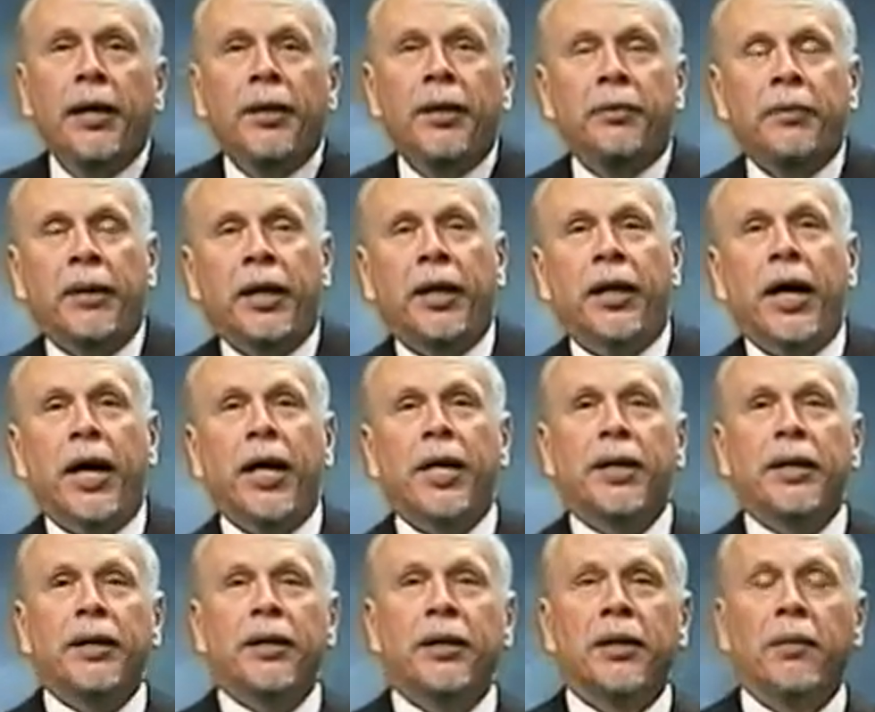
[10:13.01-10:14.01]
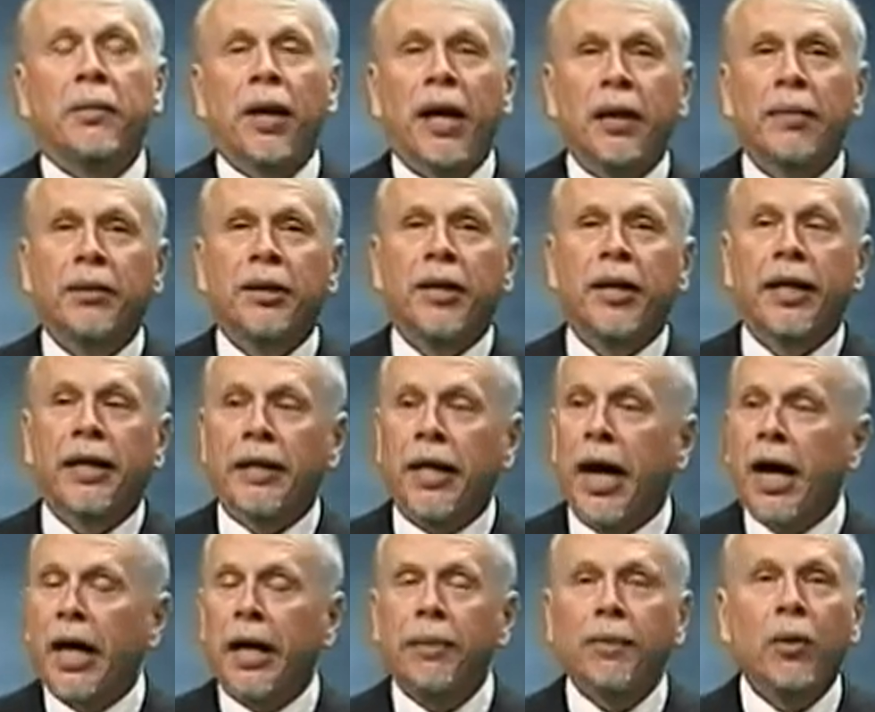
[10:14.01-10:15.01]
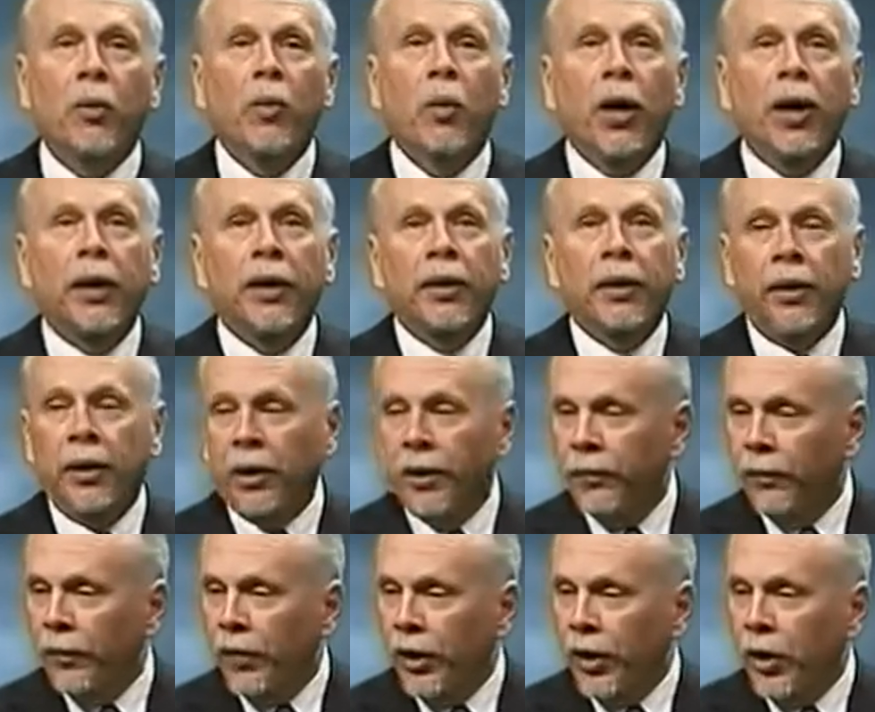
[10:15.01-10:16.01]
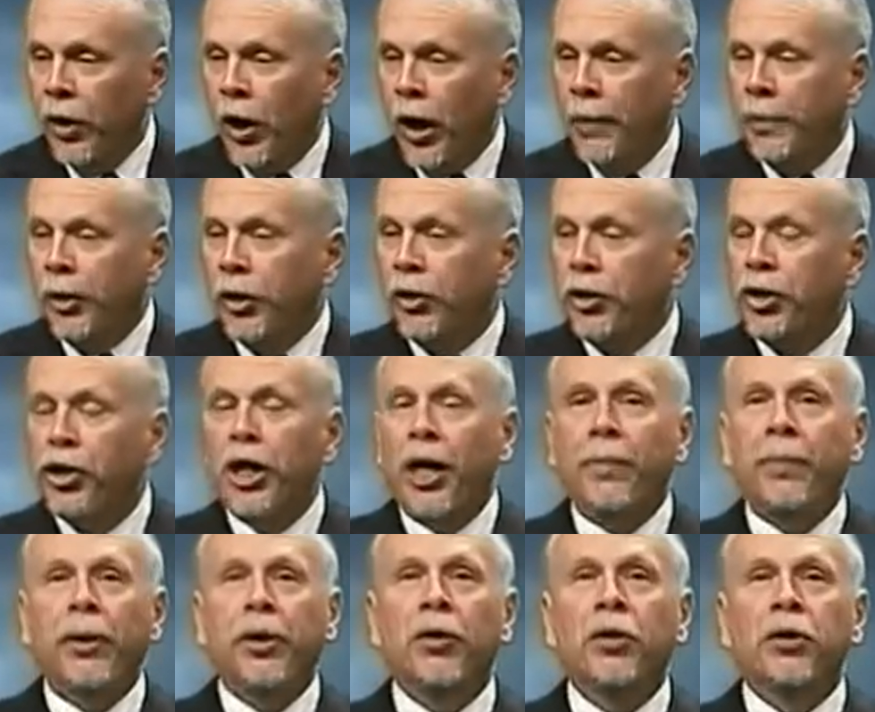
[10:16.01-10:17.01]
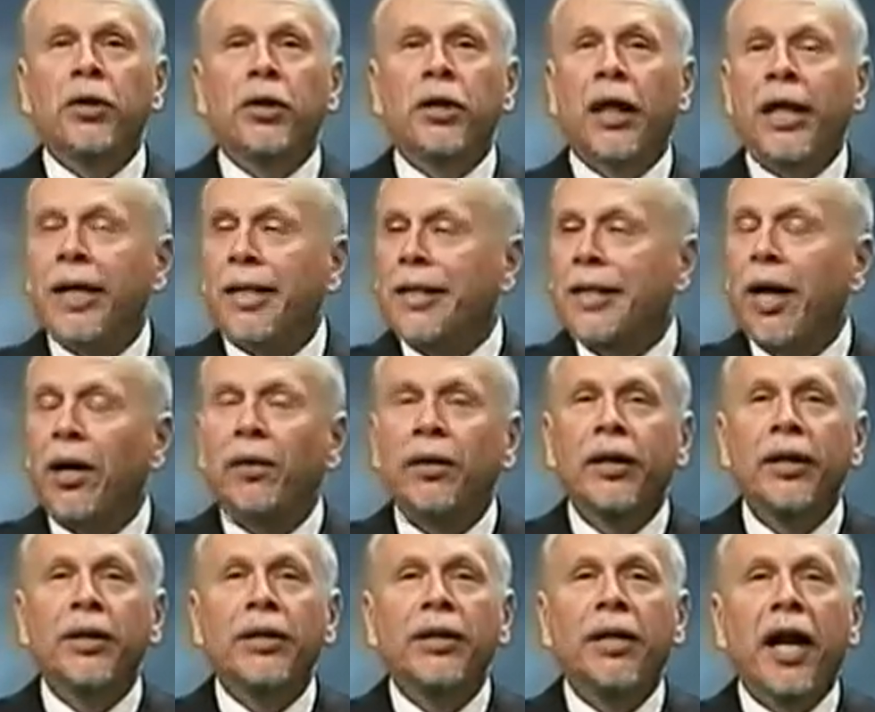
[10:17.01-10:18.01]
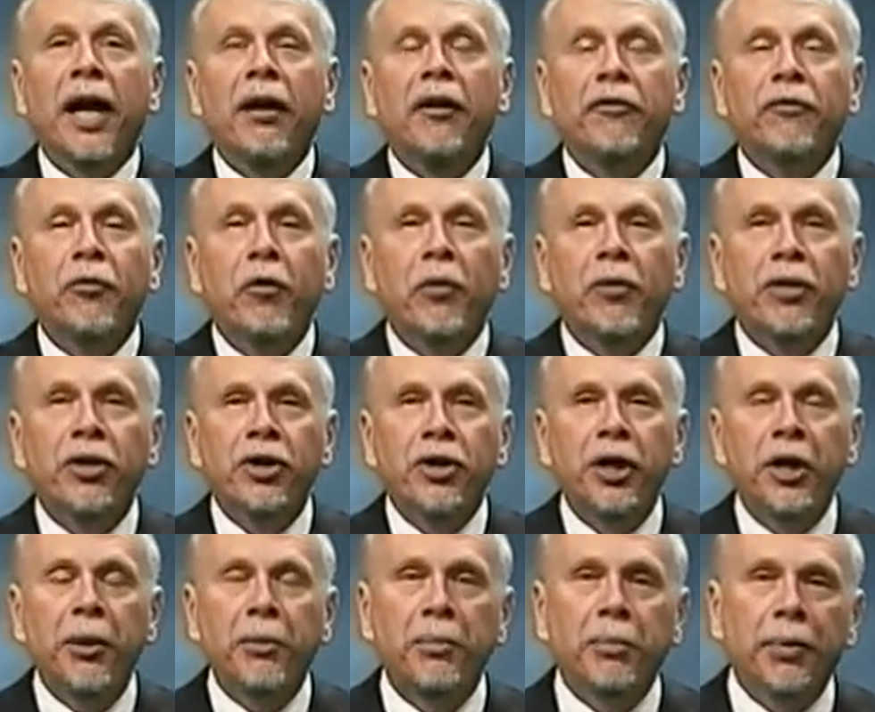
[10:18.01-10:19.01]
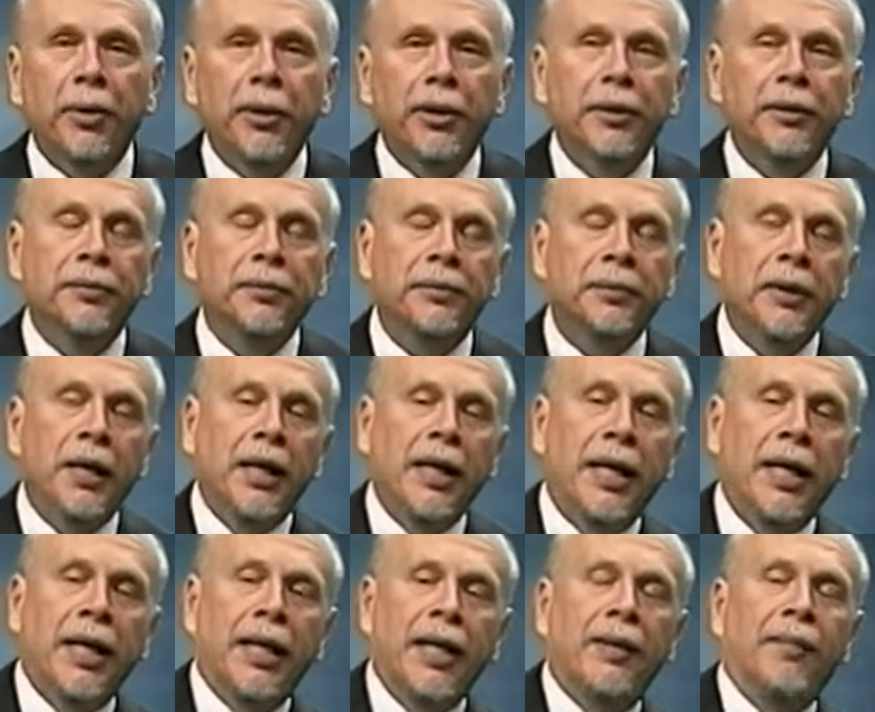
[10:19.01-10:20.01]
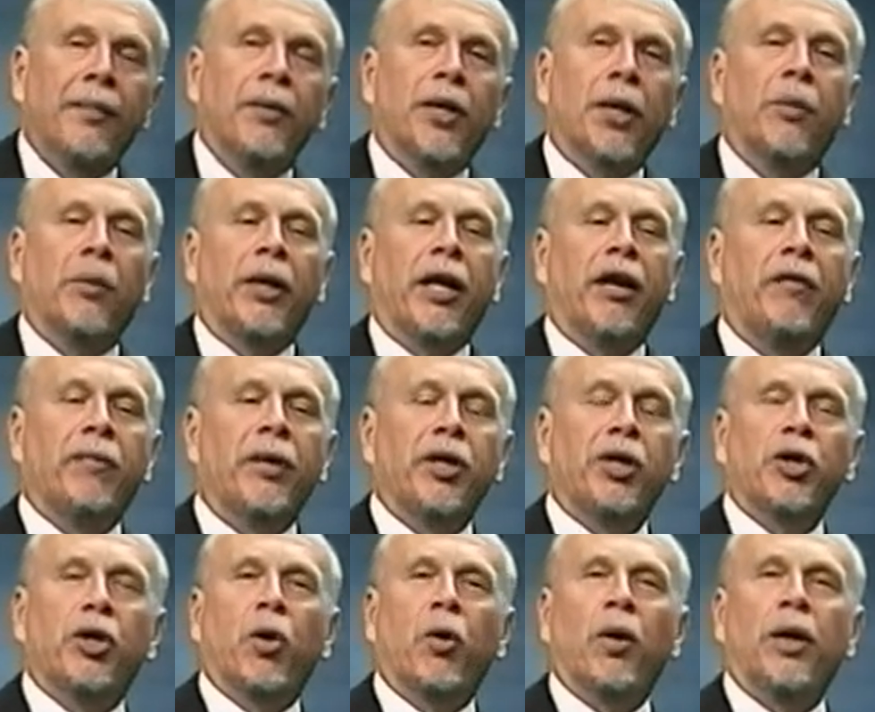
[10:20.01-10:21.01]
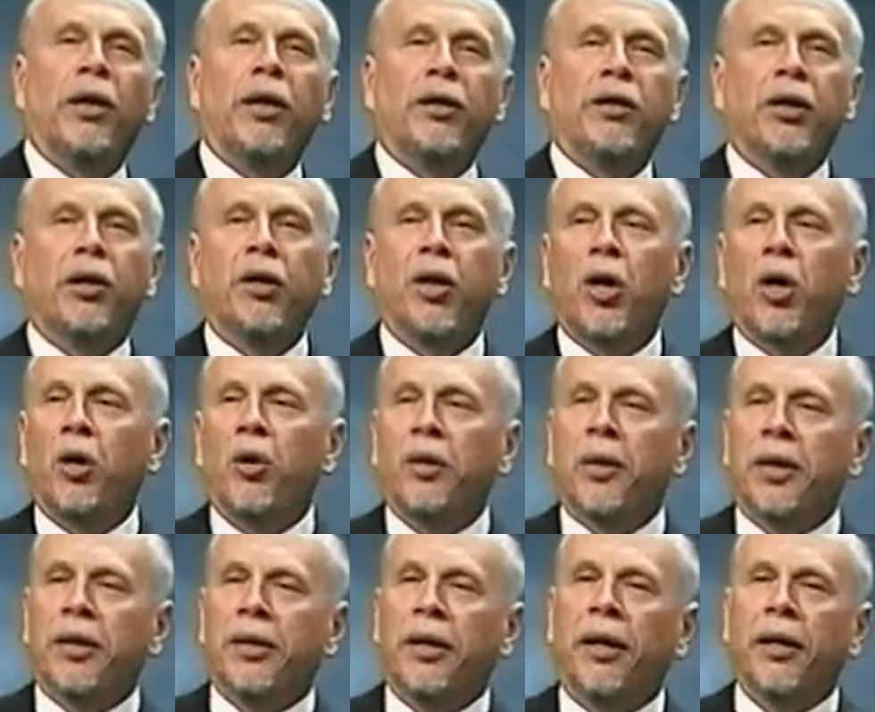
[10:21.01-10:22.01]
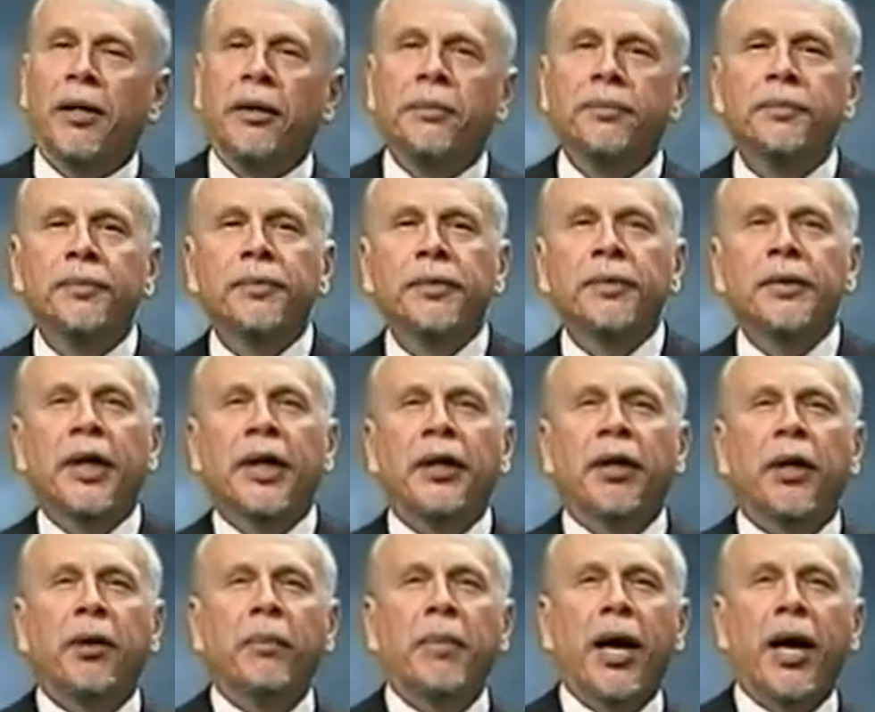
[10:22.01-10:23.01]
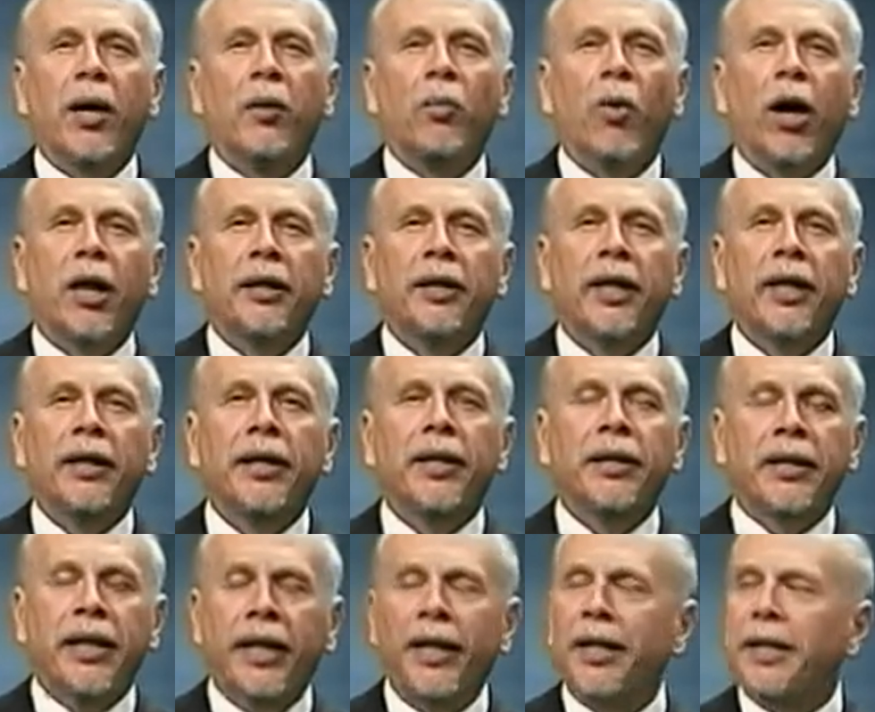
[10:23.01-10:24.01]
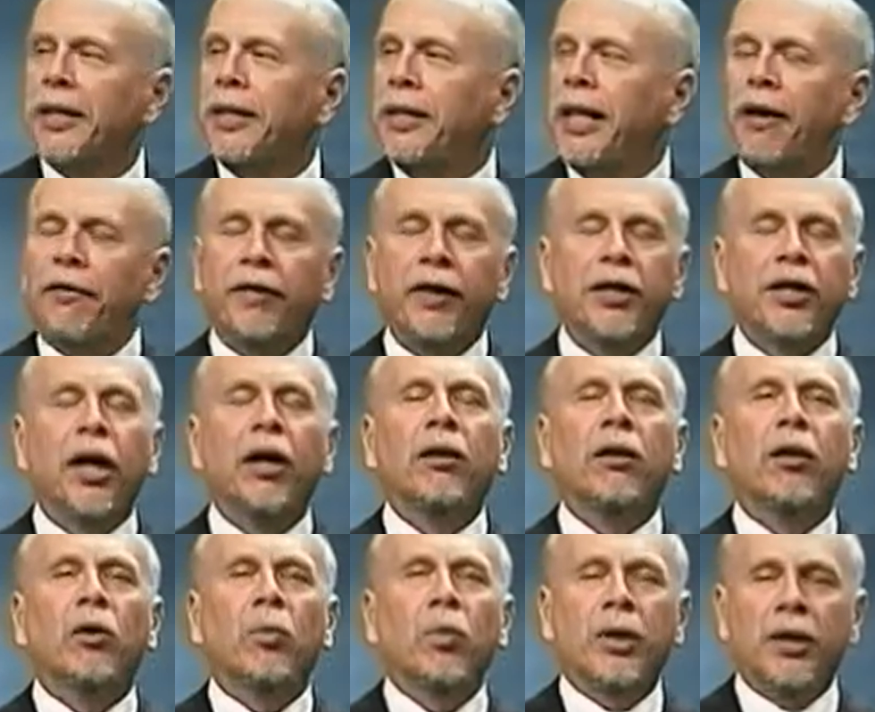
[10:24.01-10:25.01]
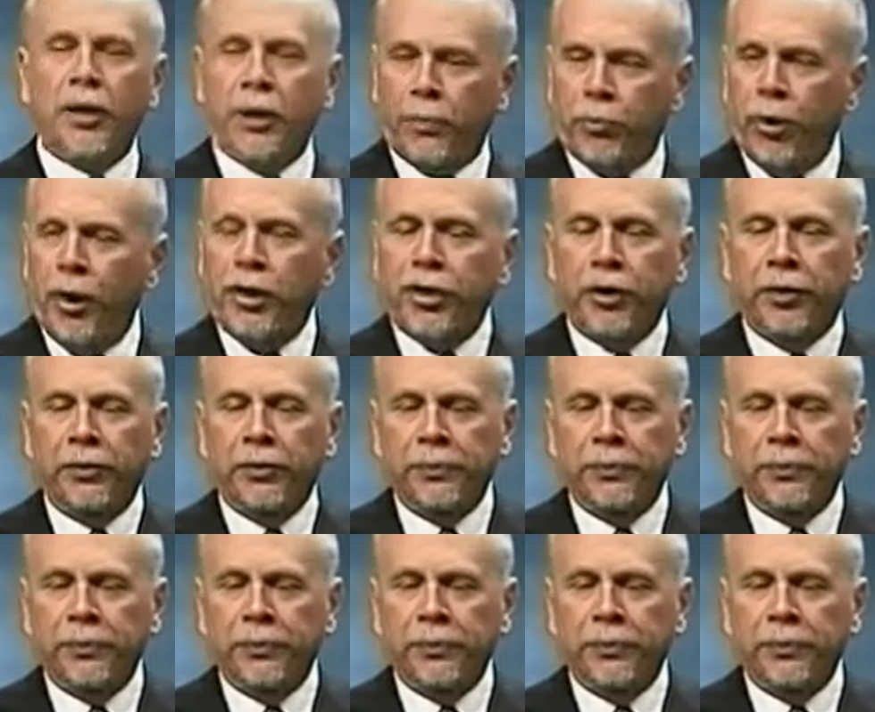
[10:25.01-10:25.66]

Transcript: Because the Bible says, I am the one. I'm the good shepherd who lays down his life for the sheep. Someone gave me a story years ago as a young man walked in to see his uncle was the preacher.